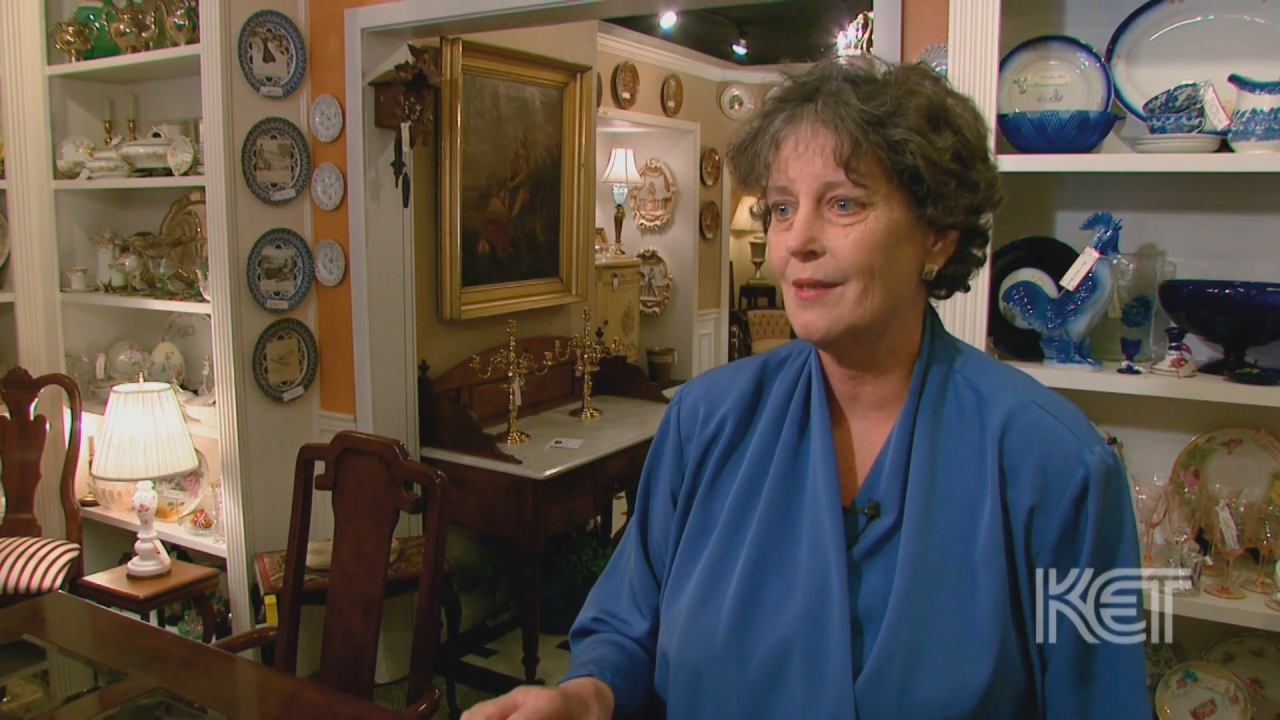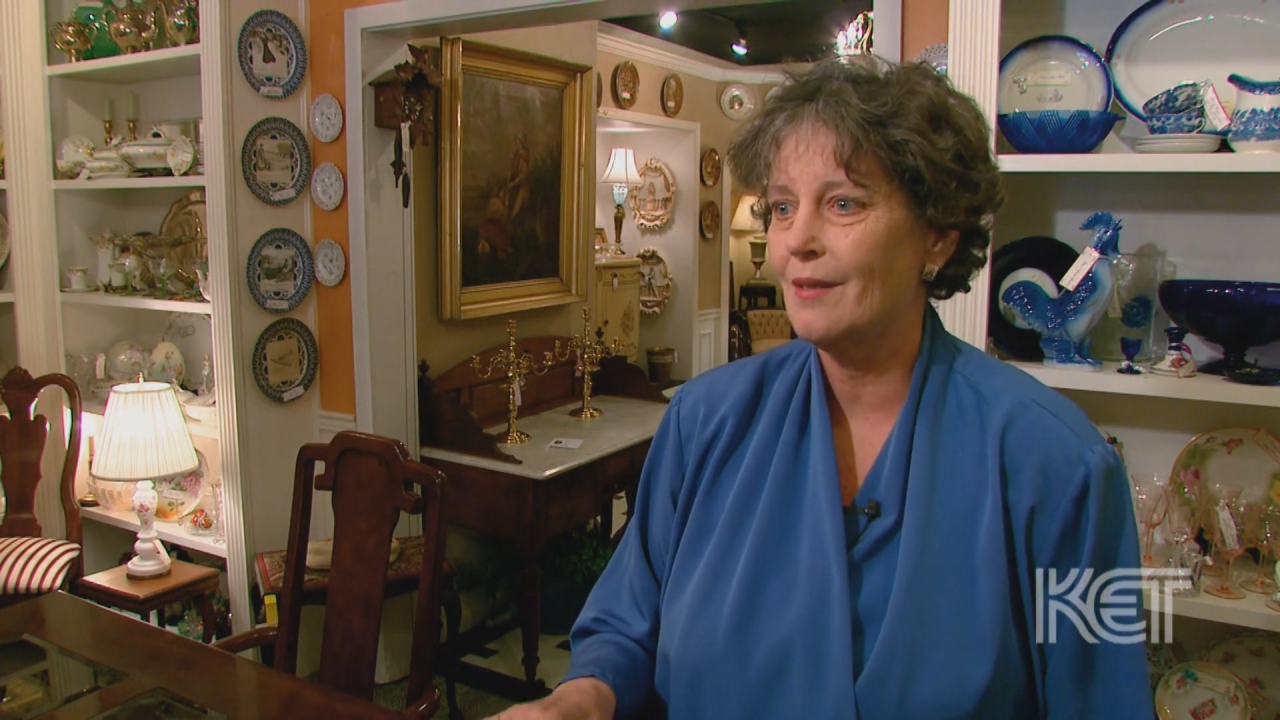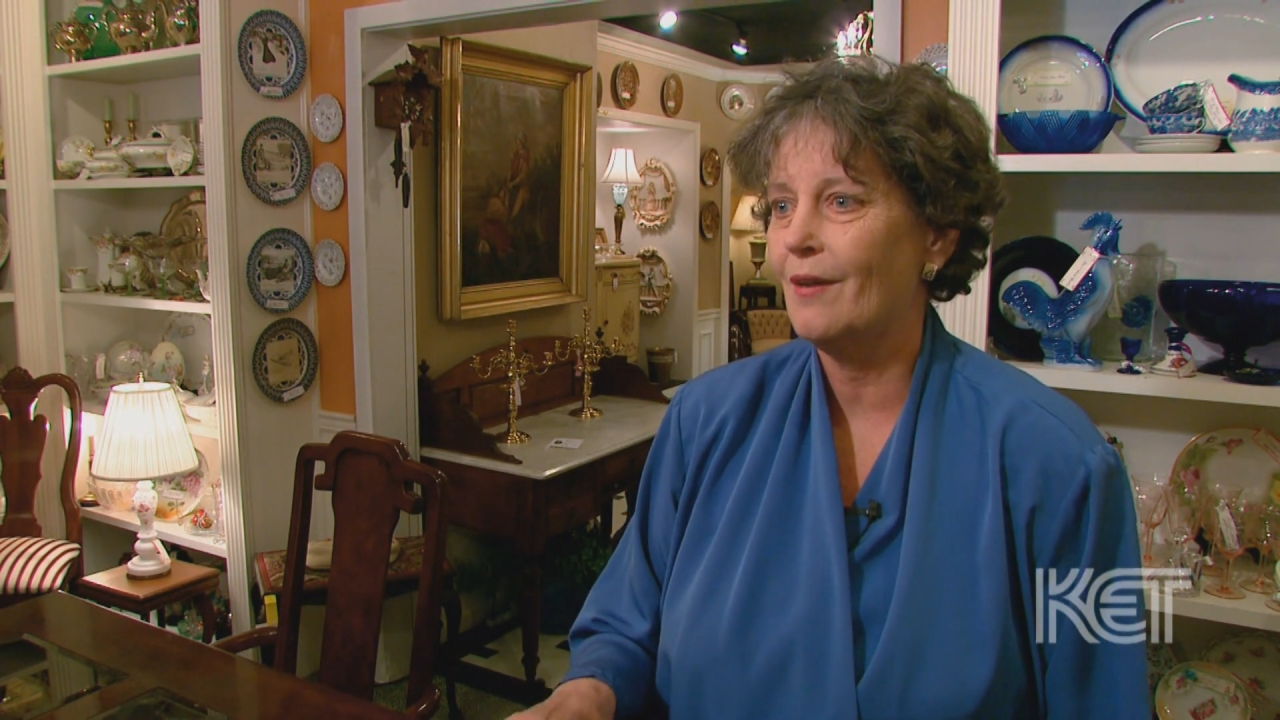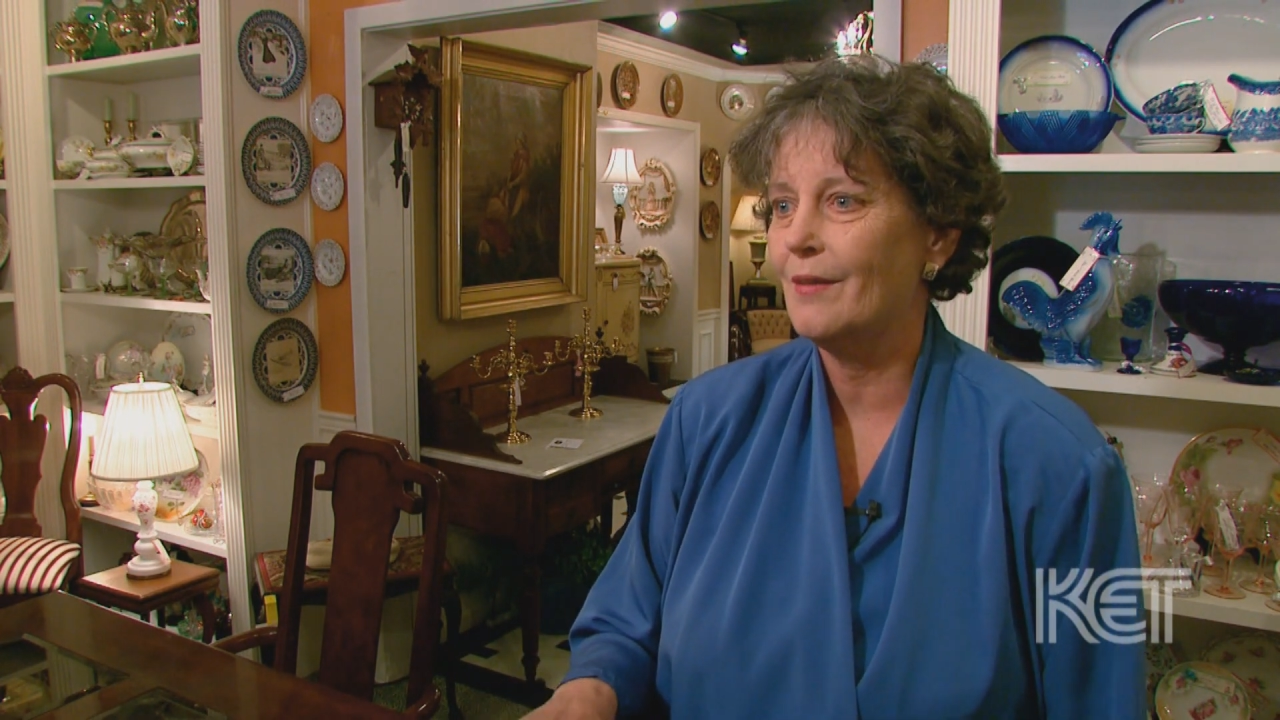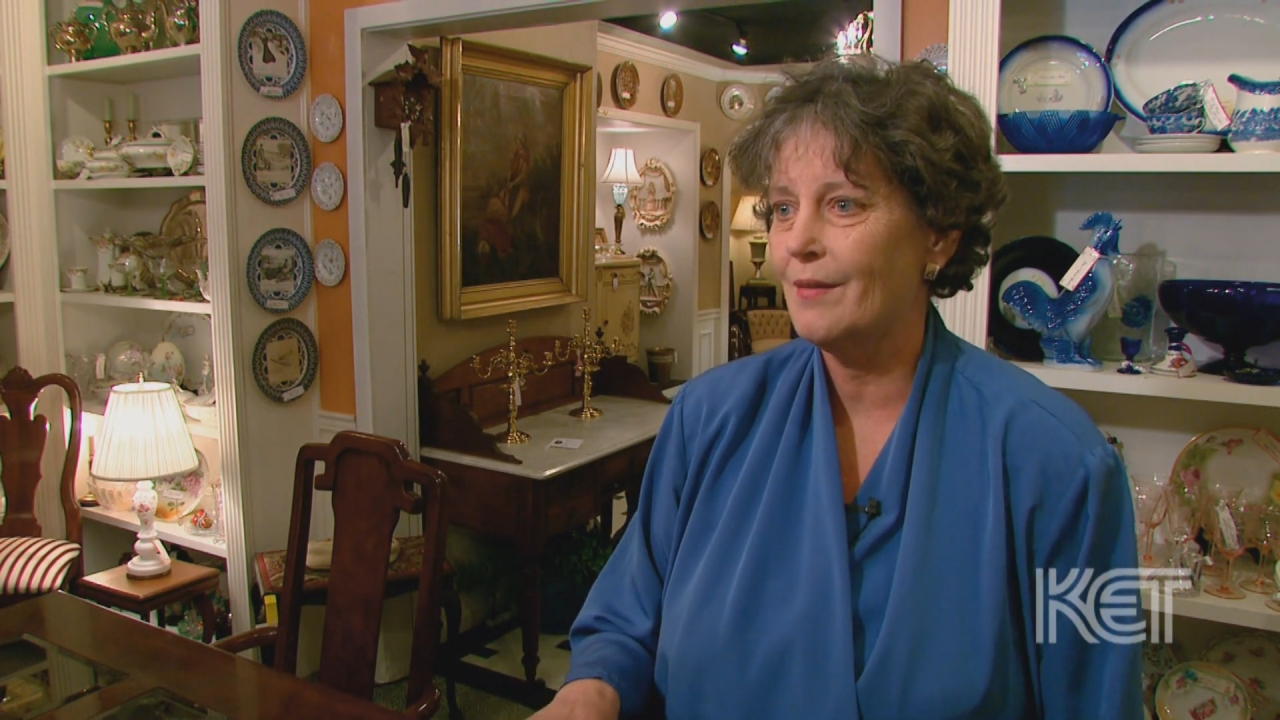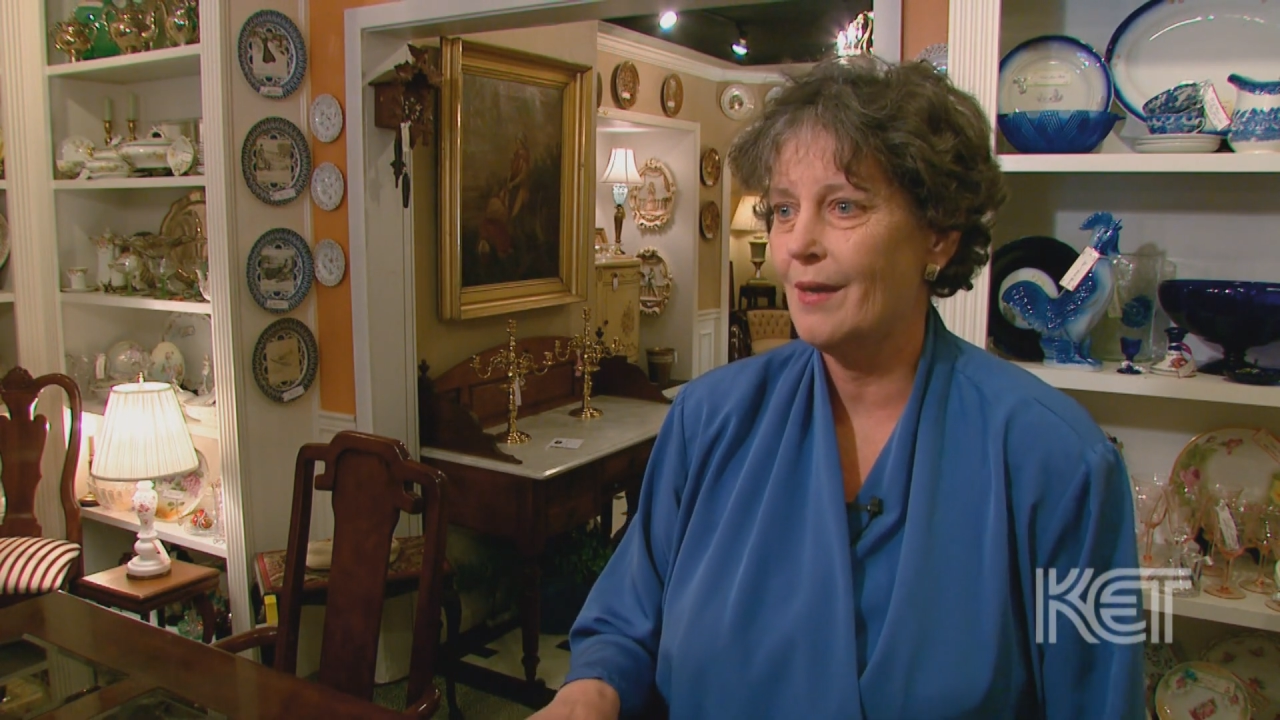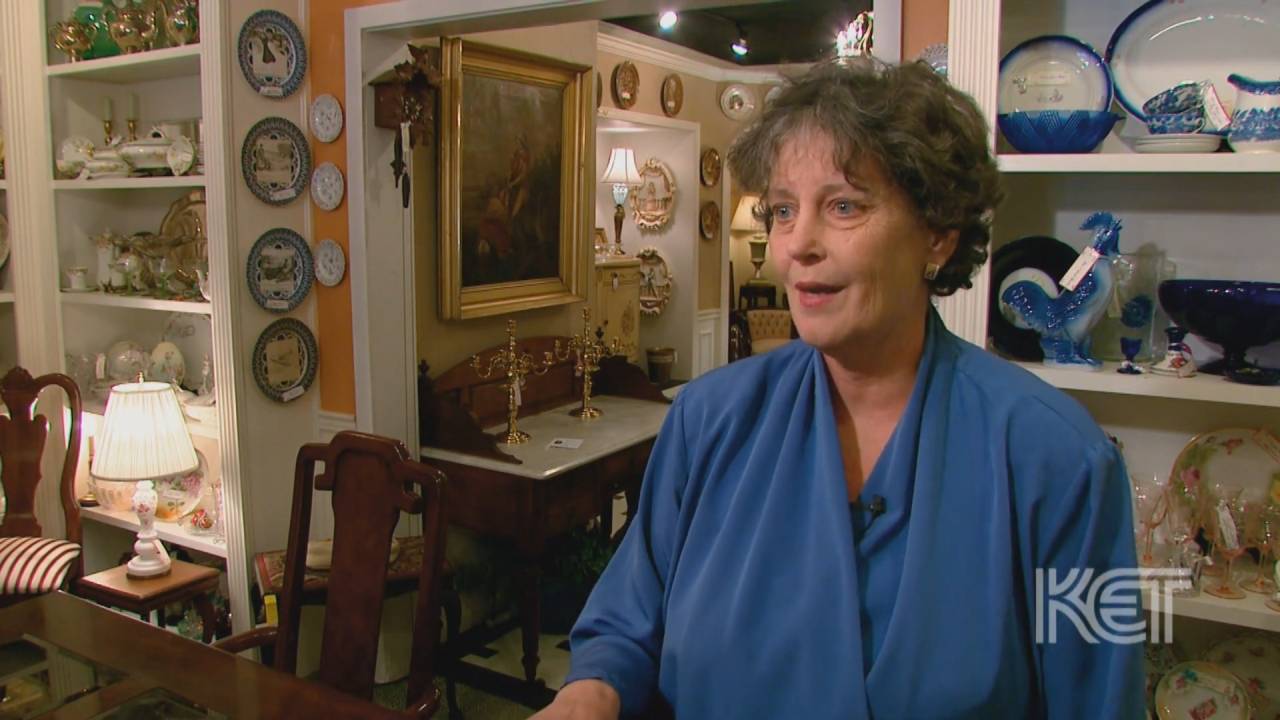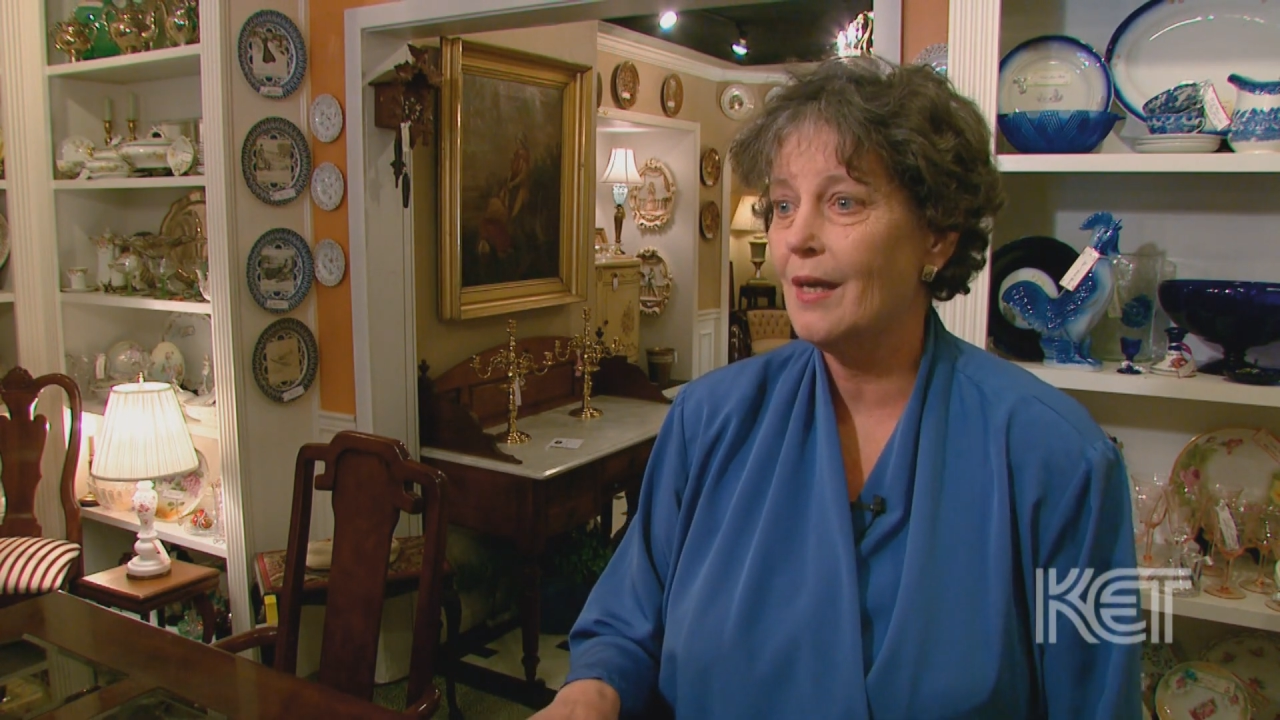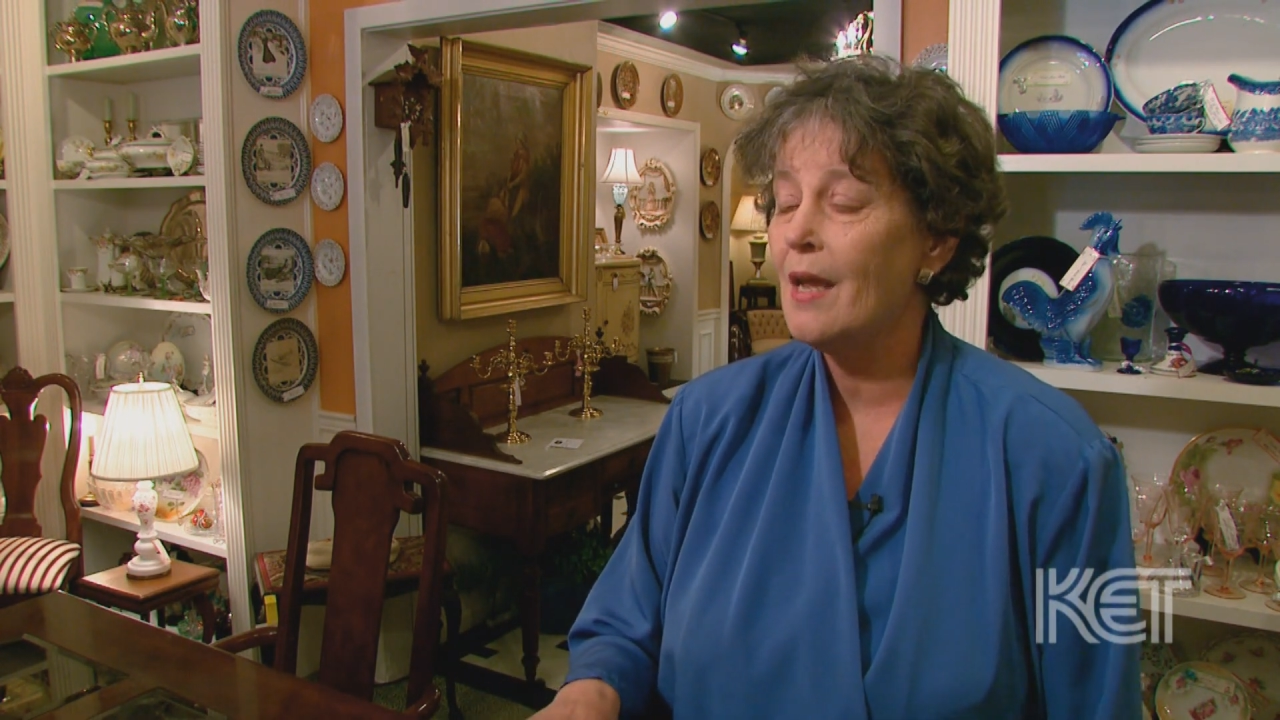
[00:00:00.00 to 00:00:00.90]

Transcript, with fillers: and all of that.